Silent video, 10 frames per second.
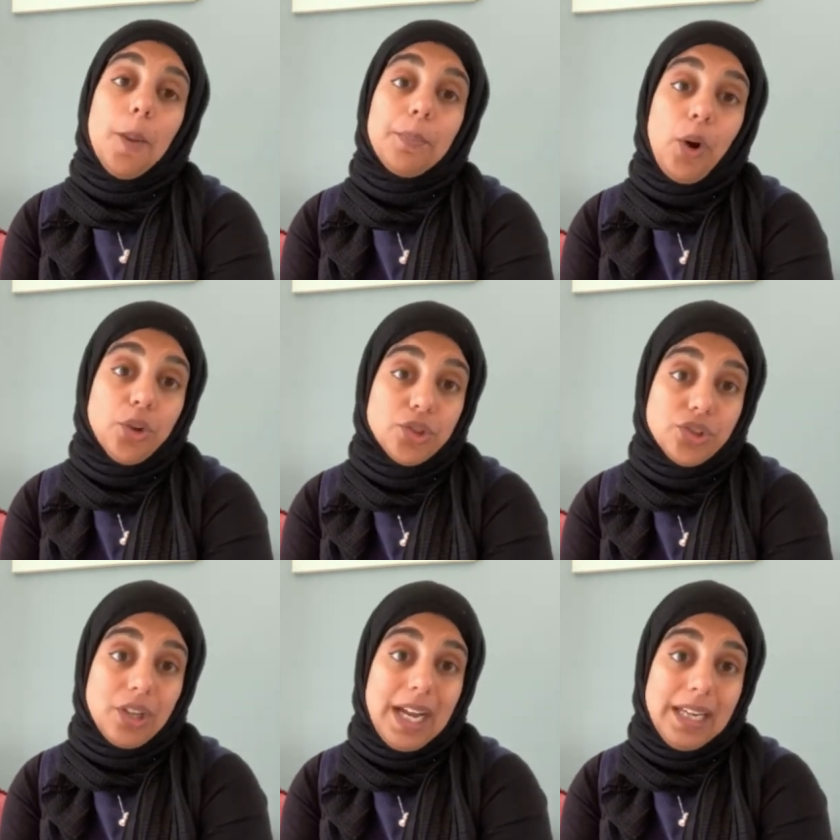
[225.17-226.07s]

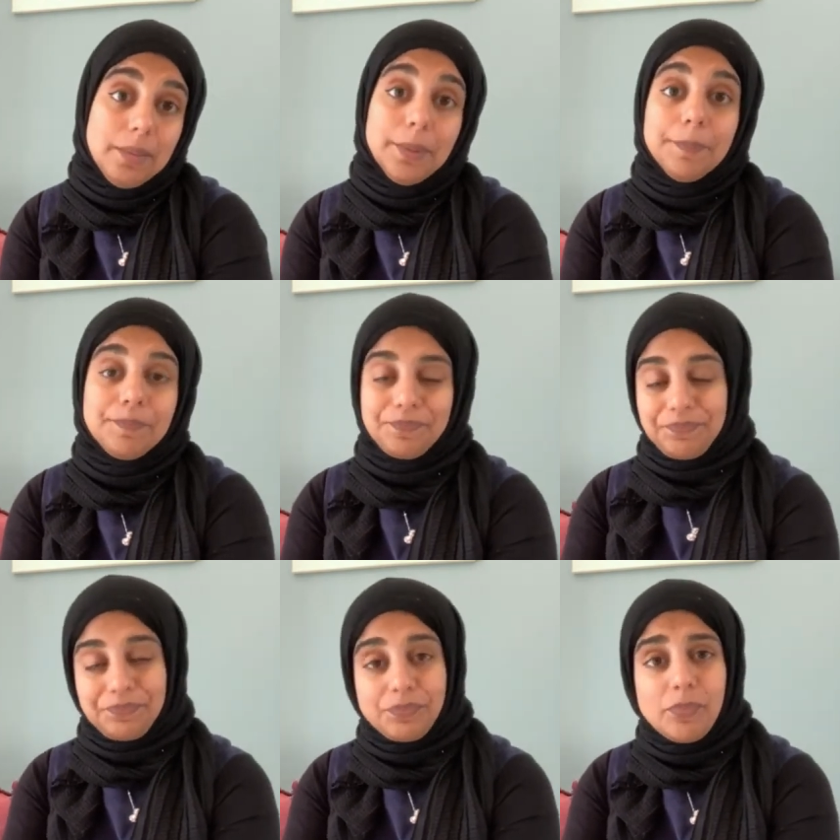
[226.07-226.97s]
posture element.
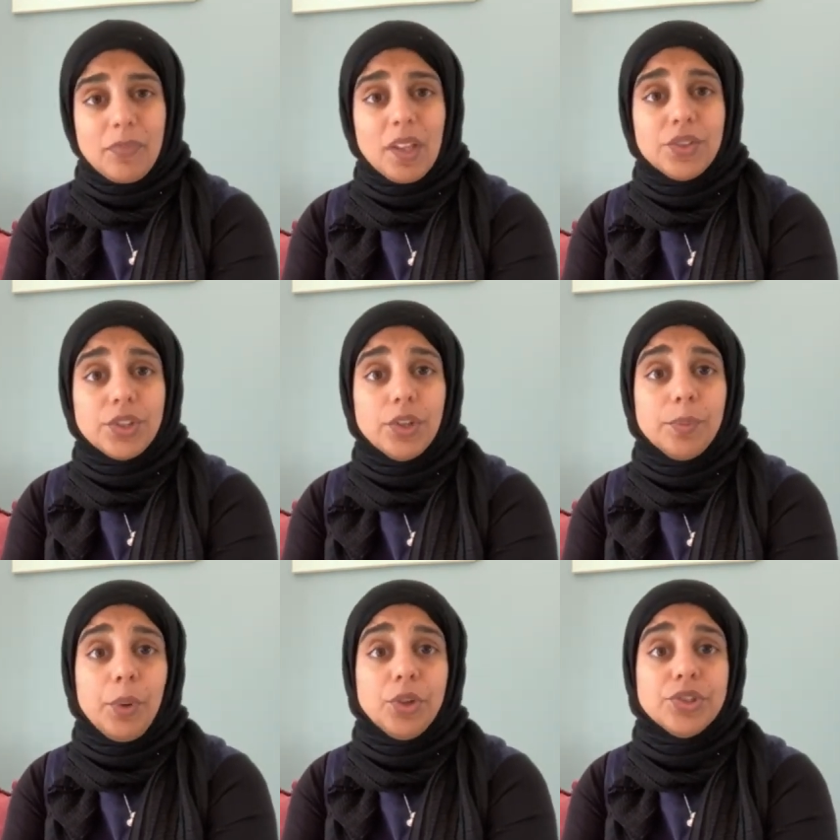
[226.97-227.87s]
So the
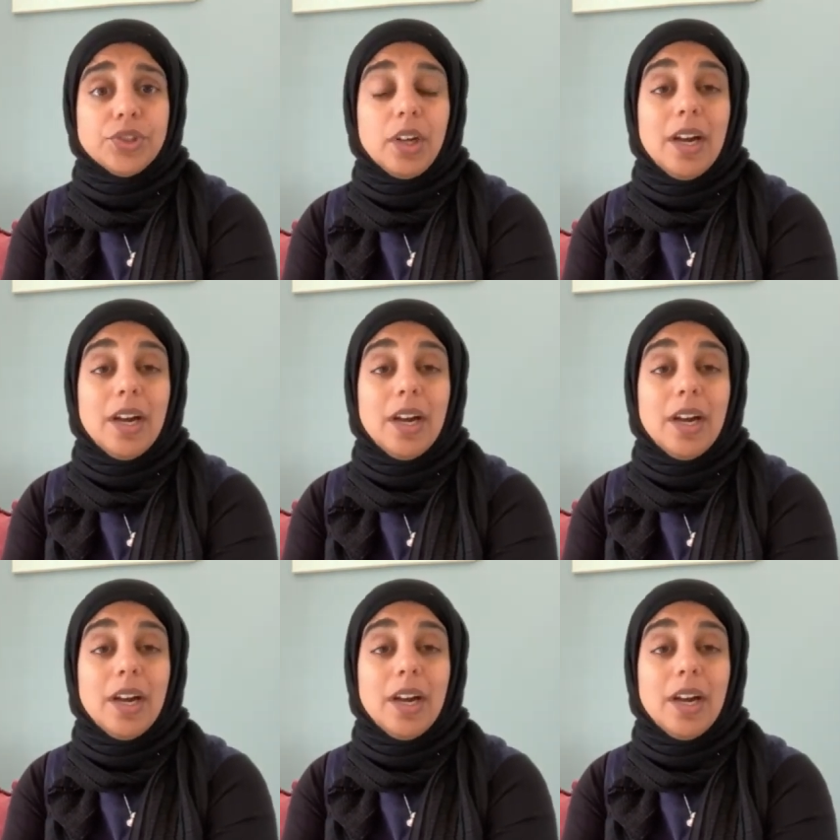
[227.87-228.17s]
posture